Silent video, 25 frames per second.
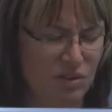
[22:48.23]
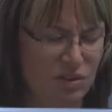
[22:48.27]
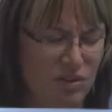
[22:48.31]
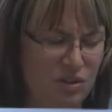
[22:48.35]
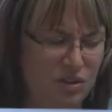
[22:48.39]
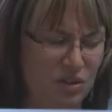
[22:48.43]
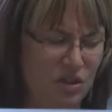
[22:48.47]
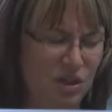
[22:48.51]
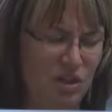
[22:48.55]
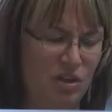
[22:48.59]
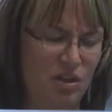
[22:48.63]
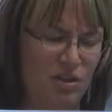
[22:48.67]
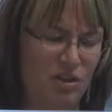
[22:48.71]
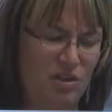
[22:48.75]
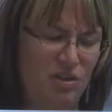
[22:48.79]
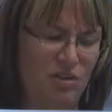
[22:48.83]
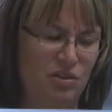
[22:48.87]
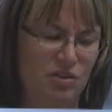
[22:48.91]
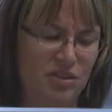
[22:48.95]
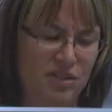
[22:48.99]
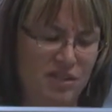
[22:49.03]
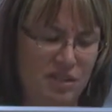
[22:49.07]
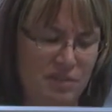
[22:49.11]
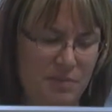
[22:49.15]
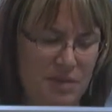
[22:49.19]
Your
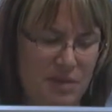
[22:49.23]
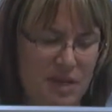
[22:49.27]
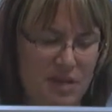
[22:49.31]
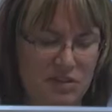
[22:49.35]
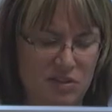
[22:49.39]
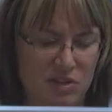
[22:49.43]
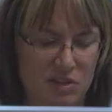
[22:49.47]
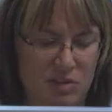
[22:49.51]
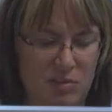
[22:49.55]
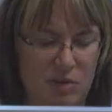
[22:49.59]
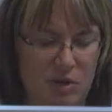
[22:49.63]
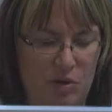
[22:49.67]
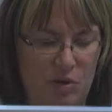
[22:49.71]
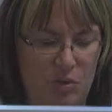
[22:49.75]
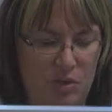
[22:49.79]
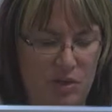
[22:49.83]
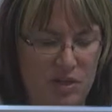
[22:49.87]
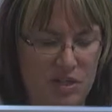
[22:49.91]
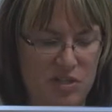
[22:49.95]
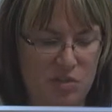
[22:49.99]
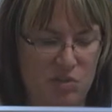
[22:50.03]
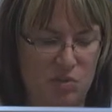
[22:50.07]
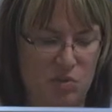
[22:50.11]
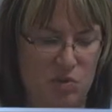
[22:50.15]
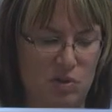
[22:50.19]
CPA is going to be a
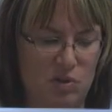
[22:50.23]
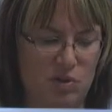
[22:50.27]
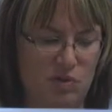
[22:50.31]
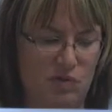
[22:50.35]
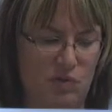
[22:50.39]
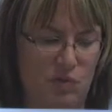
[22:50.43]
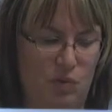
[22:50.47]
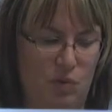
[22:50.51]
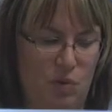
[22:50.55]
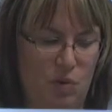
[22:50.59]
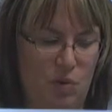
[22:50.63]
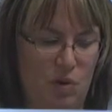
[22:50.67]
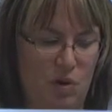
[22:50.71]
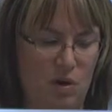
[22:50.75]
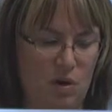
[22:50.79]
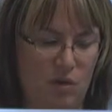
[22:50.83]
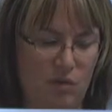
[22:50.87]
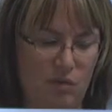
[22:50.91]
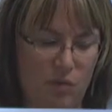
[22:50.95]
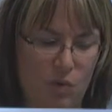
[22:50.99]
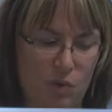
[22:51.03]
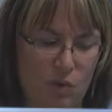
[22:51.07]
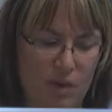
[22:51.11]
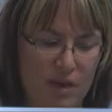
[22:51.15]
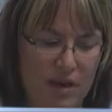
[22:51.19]
resource for
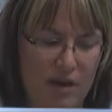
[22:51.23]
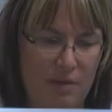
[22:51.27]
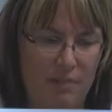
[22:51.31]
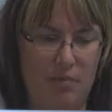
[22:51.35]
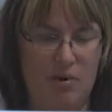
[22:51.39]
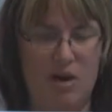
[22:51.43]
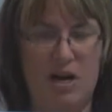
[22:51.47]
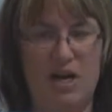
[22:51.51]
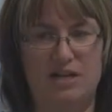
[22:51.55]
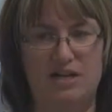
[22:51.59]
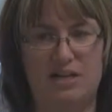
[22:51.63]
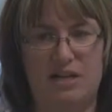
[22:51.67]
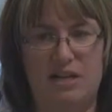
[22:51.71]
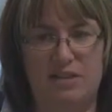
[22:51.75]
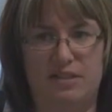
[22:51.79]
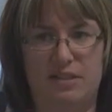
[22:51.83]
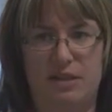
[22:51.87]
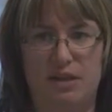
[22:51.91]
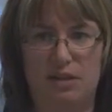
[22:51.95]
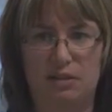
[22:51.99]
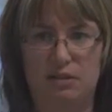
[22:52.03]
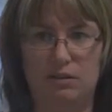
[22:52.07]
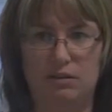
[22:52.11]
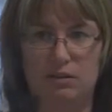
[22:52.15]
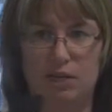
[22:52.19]
that
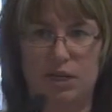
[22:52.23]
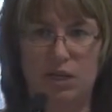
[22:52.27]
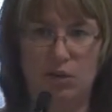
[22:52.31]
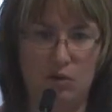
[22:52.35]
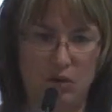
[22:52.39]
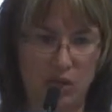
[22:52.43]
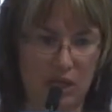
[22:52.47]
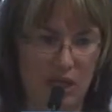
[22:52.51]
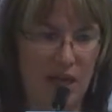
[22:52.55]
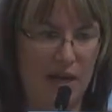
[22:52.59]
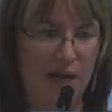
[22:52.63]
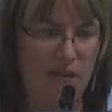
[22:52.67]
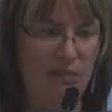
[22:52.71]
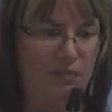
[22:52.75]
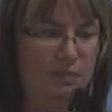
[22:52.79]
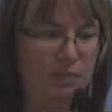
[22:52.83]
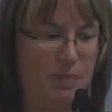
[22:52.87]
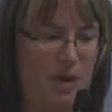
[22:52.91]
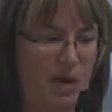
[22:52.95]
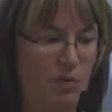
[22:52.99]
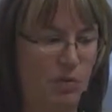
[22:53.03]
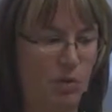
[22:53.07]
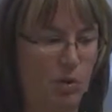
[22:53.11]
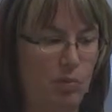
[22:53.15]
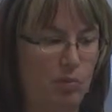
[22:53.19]
processing. They know a lot of
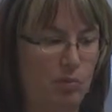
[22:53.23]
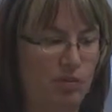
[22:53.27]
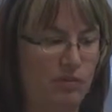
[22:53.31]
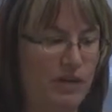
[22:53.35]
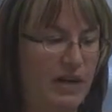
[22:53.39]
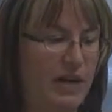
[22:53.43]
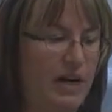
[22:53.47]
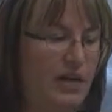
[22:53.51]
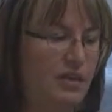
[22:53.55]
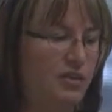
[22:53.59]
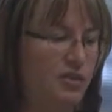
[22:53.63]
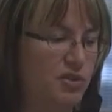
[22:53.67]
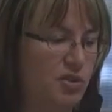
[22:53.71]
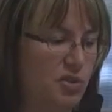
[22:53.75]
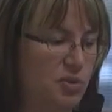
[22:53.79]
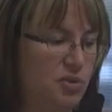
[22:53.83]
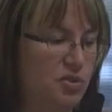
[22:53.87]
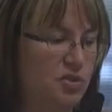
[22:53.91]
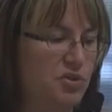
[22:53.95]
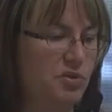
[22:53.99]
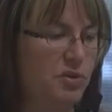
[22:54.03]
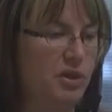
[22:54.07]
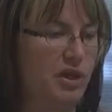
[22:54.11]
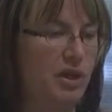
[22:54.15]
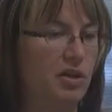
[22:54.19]
payroll providers, who's
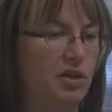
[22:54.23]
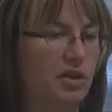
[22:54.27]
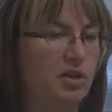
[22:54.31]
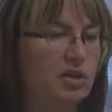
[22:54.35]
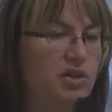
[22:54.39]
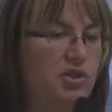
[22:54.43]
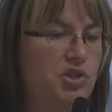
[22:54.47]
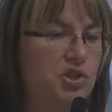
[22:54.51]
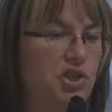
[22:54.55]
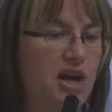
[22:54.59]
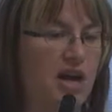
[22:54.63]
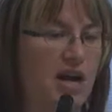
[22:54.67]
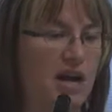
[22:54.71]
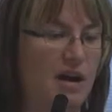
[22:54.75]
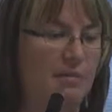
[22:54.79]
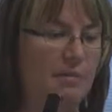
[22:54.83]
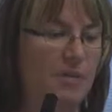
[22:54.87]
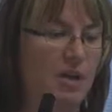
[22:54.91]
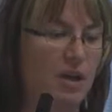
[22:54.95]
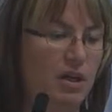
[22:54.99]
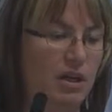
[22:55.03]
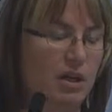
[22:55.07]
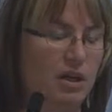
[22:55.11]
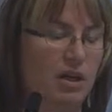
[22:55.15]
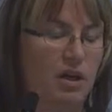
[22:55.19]
doing a good job
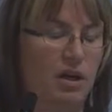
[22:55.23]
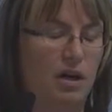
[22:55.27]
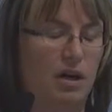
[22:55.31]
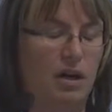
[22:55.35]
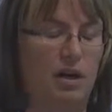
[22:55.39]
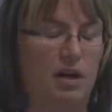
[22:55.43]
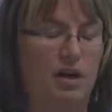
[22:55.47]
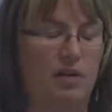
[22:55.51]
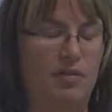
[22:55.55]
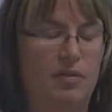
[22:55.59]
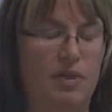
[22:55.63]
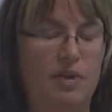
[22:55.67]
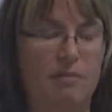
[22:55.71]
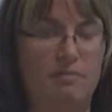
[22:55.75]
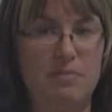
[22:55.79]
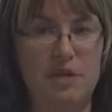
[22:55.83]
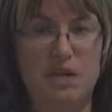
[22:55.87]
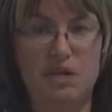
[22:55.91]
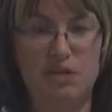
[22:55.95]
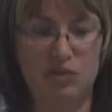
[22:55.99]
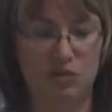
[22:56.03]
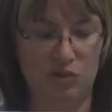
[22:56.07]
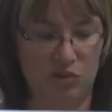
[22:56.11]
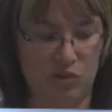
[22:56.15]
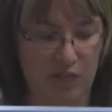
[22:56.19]
that
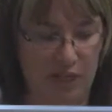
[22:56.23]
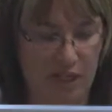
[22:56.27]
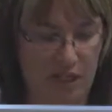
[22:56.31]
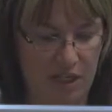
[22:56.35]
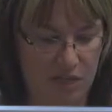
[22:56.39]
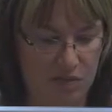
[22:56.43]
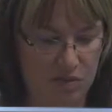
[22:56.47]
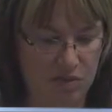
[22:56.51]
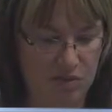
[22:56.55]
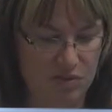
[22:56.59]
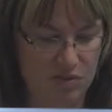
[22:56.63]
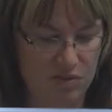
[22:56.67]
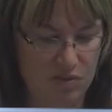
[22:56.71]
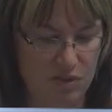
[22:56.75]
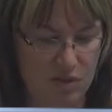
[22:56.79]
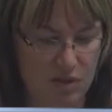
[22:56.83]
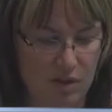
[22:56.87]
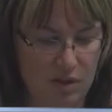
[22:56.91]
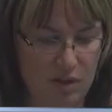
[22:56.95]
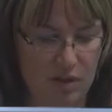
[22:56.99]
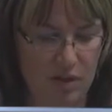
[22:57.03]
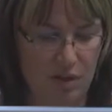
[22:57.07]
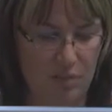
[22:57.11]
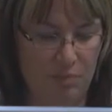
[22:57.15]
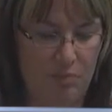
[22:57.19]
meets your needs.
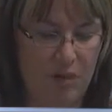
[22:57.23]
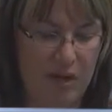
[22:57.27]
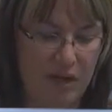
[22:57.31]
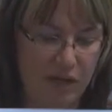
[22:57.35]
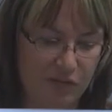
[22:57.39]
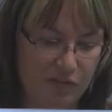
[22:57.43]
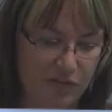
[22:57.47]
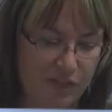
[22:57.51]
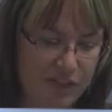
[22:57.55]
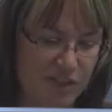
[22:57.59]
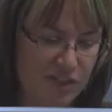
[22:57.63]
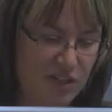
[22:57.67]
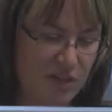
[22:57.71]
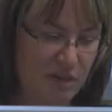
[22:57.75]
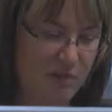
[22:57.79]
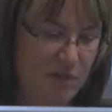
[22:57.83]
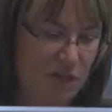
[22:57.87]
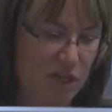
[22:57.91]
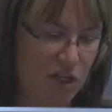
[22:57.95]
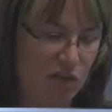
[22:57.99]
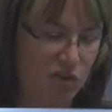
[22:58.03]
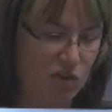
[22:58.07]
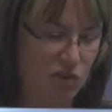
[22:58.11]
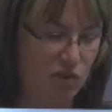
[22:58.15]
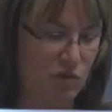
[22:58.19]
Benefits
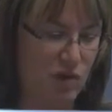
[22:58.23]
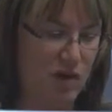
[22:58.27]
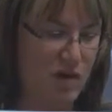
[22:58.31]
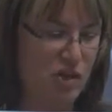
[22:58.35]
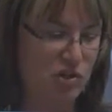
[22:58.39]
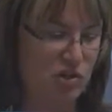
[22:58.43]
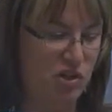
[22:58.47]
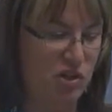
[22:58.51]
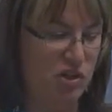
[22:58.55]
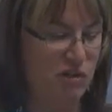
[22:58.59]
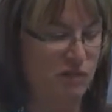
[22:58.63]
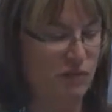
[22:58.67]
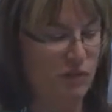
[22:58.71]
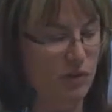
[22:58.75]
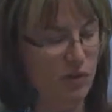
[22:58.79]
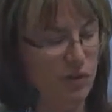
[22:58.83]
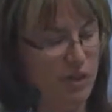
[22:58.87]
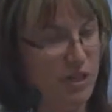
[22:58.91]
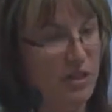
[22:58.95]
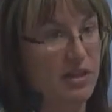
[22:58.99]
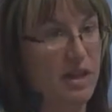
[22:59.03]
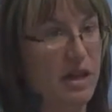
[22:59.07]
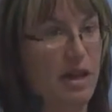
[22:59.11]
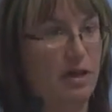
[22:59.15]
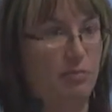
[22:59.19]
administration, if you're
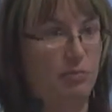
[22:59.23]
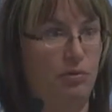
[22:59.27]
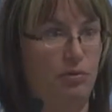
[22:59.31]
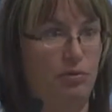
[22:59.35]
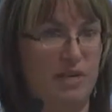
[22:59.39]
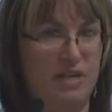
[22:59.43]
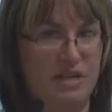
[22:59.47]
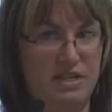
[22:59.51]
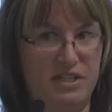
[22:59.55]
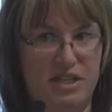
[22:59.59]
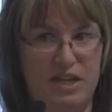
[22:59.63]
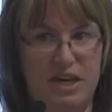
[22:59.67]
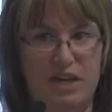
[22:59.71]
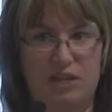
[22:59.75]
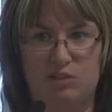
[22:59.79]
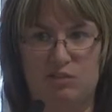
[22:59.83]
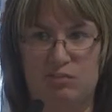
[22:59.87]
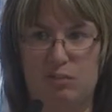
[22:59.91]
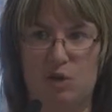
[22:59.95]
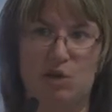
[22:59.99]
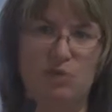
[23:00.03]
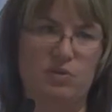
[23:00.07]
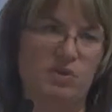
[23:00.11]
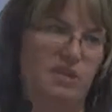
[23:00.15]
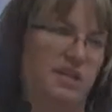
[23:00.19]
in that pre-tax,
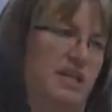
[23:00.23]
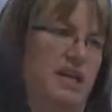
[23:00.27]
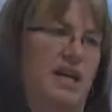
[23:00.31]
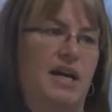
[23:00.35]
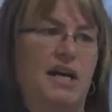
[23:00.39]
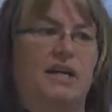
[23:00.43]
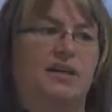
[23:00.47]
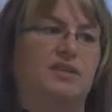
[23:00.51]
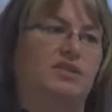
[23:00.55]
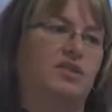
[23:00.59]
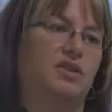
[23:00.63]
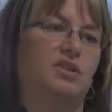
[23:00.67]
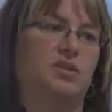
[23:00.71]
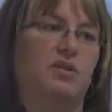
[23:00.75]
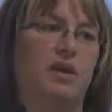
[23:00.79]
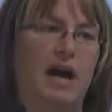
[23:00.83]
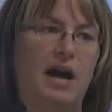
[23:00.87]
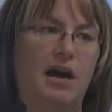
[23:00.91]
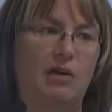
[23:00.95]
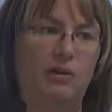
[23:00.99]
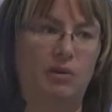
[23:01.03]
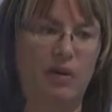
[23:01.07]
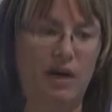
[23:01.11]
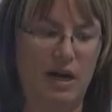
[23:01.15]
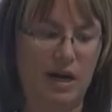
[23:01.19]
post-tax, you know,
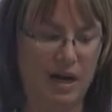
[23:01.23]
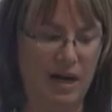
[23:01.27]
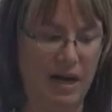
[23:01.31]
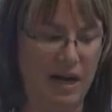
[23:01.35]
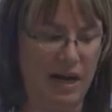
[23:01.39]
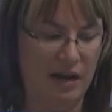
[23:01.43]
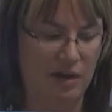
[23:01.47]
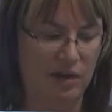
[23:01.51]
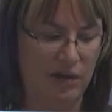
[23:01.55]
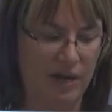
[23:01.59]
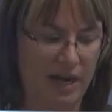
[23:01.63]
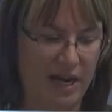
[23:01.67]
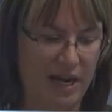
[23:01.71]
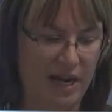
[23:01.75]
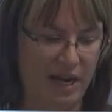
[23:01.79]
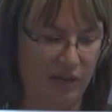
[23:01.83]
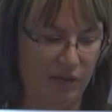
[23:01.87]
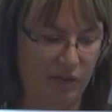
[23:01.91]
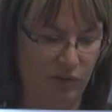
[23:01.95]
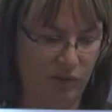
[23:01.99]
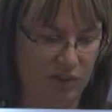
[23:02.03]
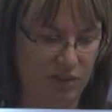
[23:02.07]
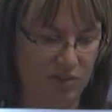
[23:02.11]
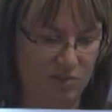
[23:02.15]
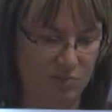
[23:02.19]
how do I
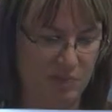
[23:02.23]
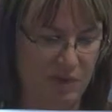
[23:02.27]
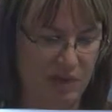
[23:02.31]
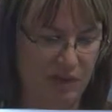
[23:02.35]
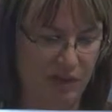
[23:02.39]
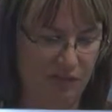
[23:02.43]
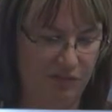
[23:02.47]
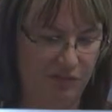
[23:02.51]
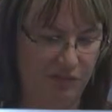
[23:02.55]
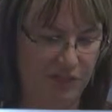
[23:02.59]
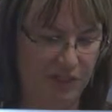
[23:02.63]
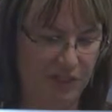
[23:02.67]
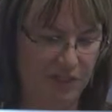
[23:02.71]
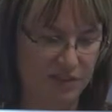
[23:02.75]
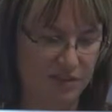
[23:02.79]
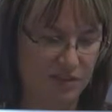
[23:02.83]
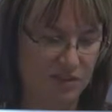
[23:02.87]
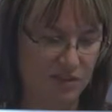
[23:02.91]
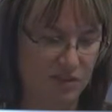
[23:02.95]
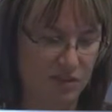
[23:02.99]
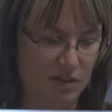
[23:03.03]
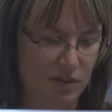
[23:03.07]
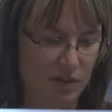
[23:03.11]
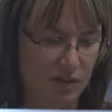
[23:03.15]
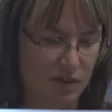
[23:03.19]
handle these benefits?